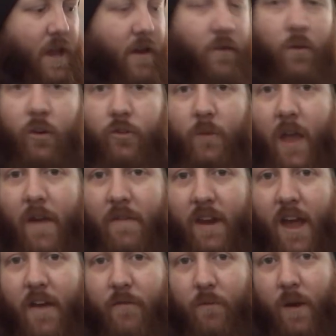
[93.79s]
And of course we have an
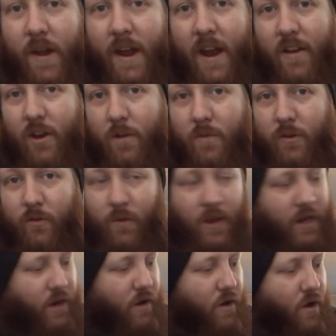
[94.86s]
F way down here
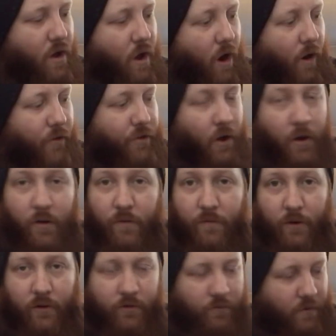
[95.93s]
between our 3rd and
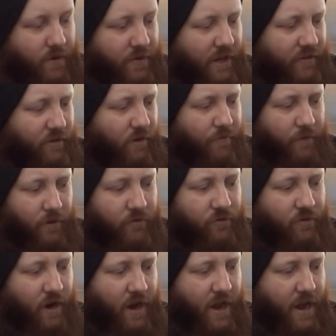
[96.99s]
1st fret. That's our first
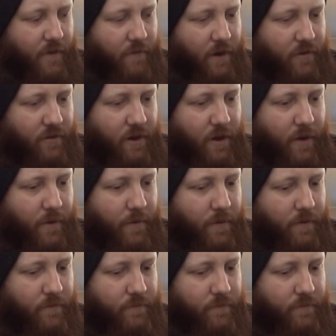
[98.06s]
triad right there.